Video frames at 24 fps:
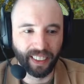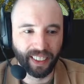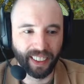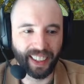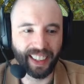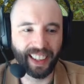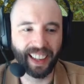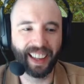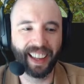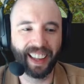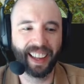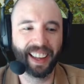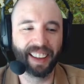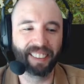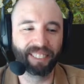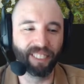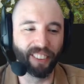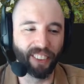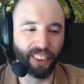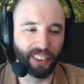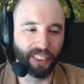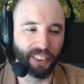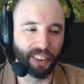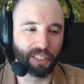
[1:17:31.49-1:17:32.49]

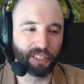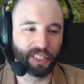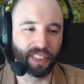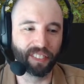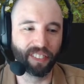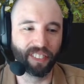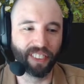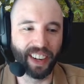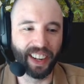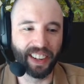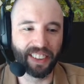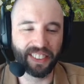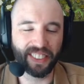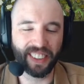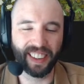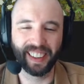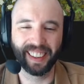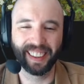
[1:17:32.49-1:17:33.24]
Mordor from Wish.